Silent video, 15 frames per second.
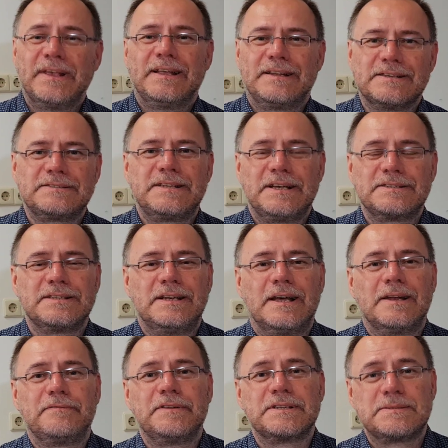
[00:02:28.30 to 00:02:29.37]
this takes a
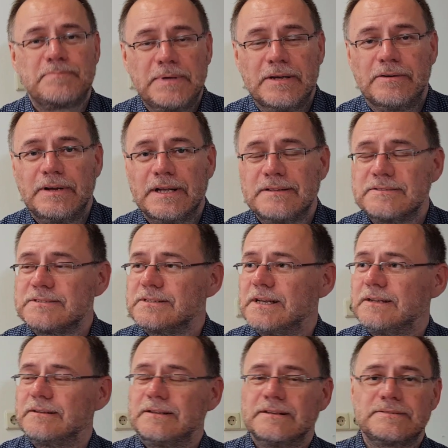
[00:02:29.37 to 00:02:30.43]
lot of experience,
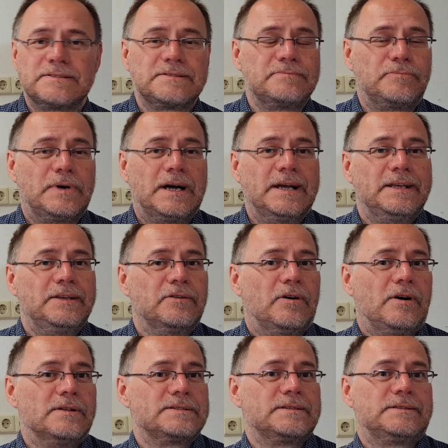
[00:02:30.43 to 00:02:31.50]
and this is why you
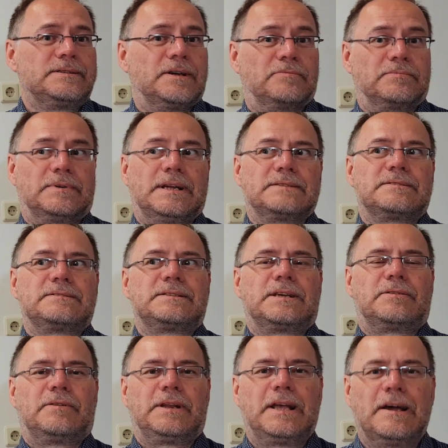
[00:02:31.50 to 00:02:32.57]
also don't
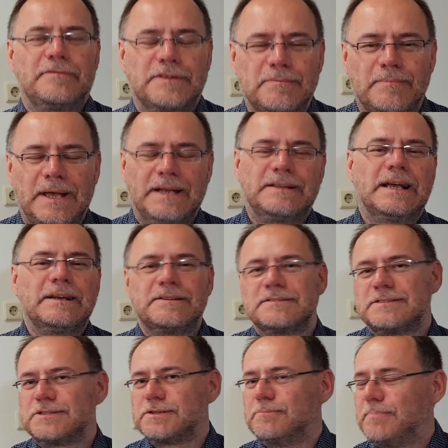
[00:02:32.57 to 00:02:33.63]
necessarily have to make that
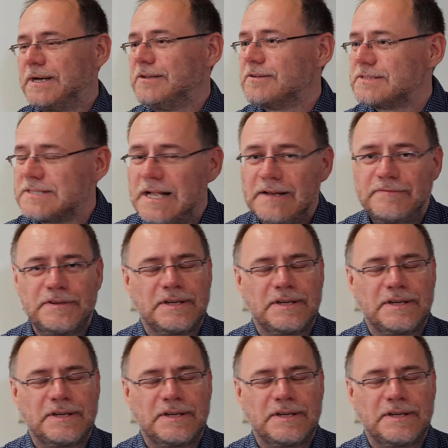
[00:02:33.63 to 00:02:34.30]
decision by yourself.